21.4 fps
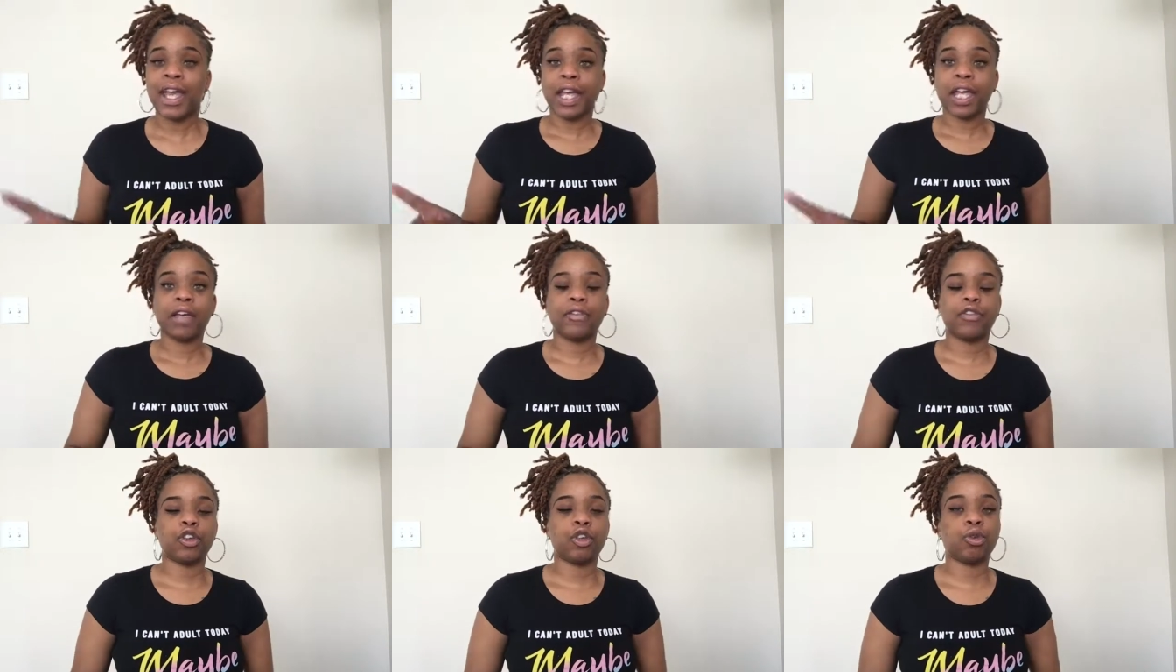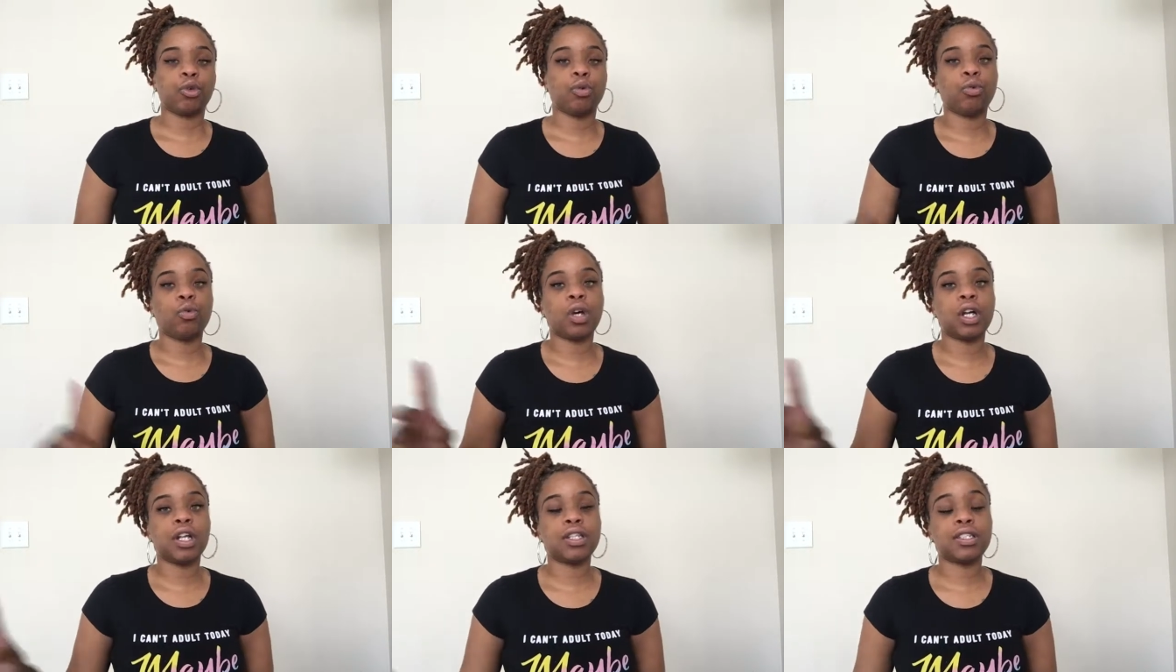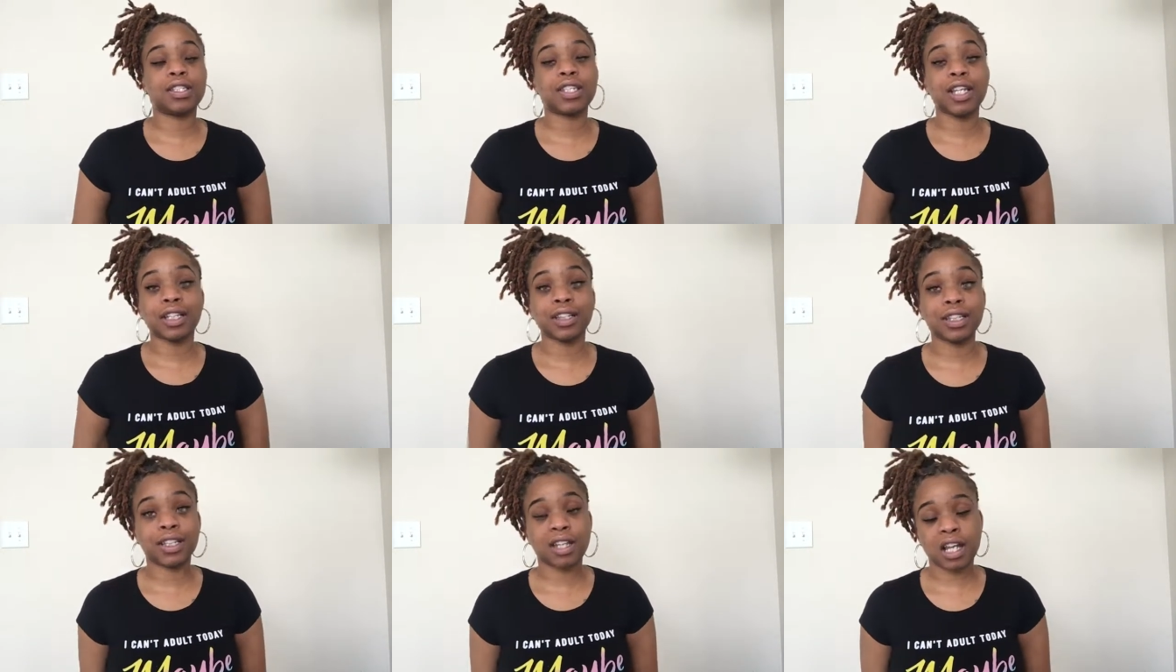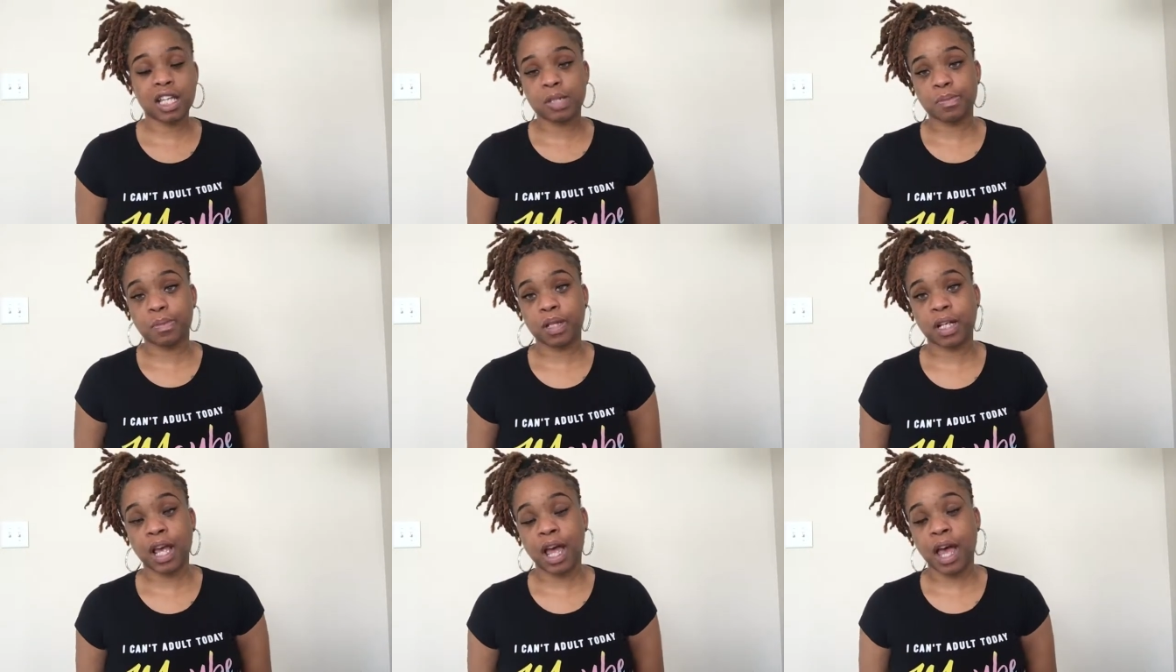If you took the
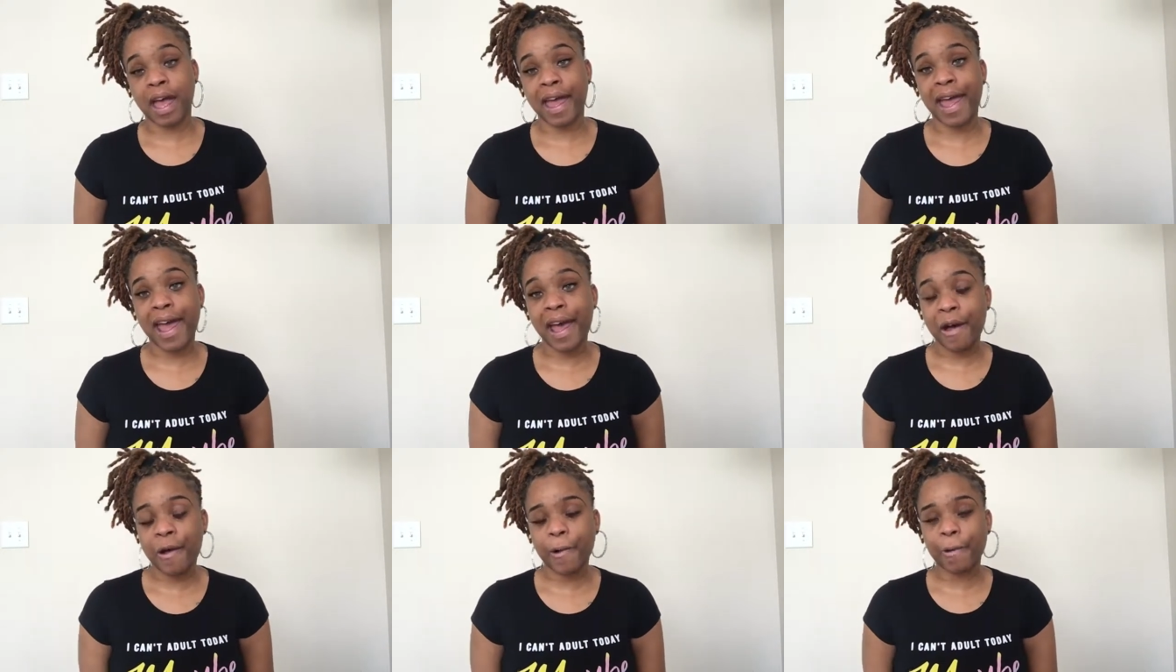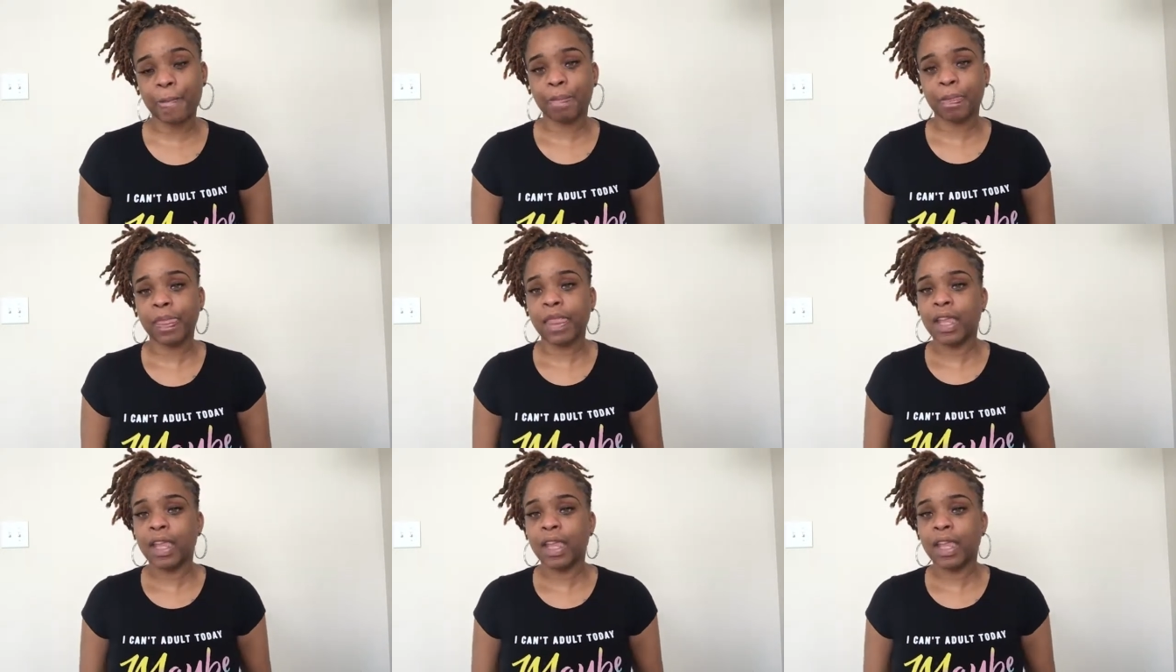Nexplanon out,